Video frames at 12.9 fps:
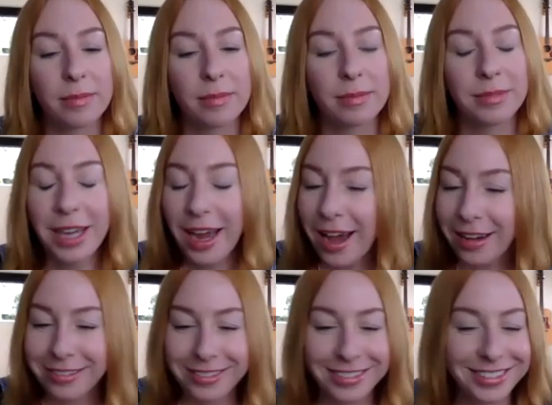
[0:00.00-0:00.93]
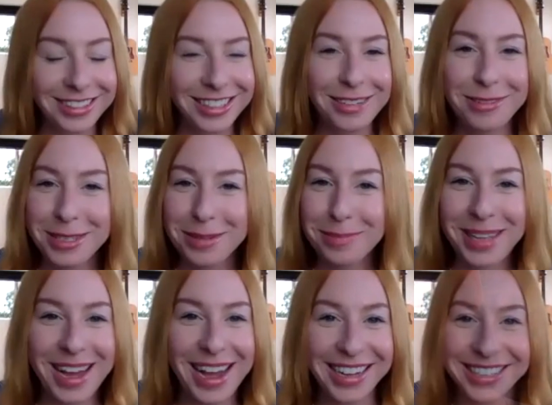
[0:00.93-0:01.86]
yeah, it was a
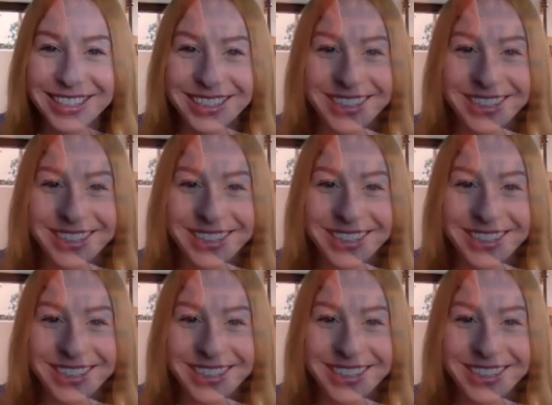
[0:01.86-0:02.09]
blast.